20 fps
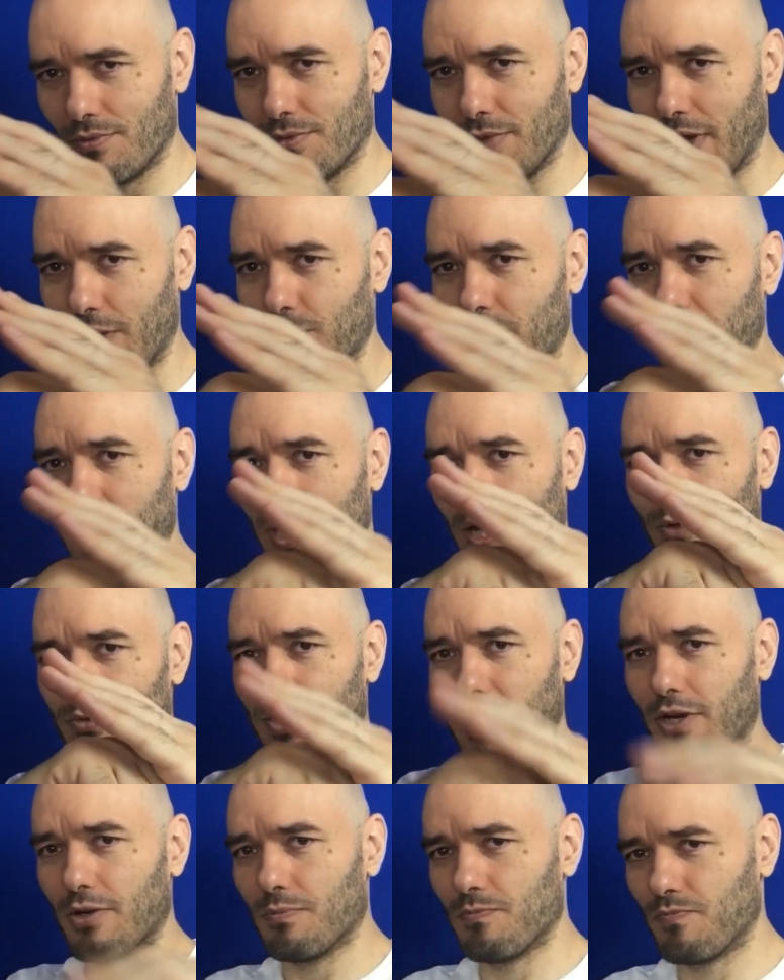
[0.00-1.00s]
Now get out
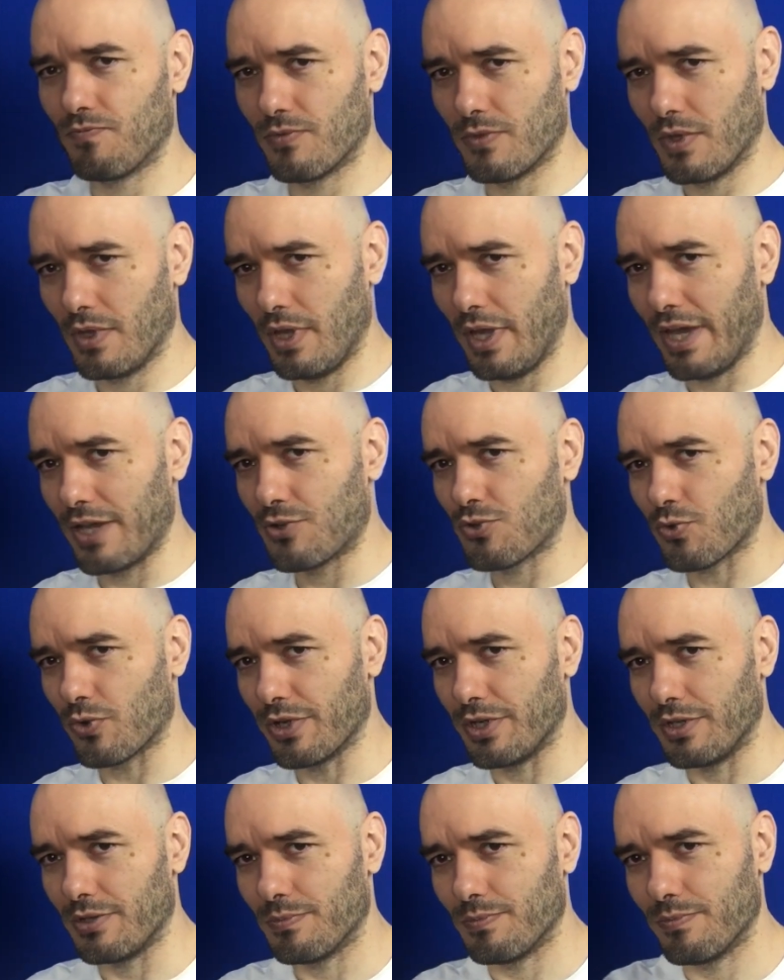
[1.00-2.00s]
there and
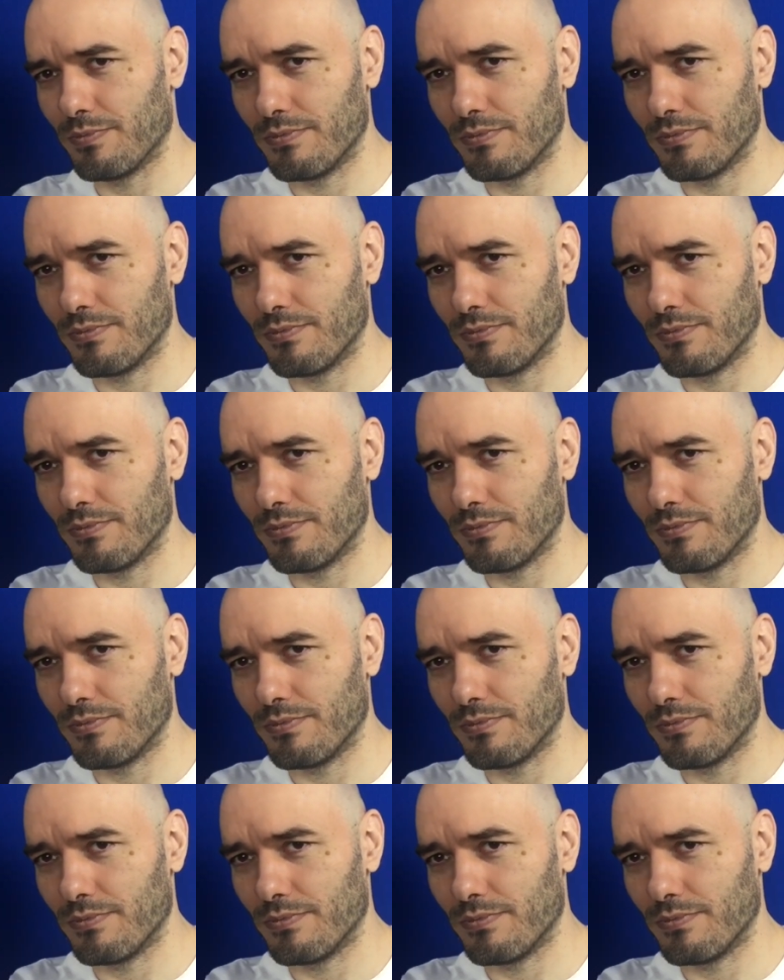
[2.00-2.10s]
train.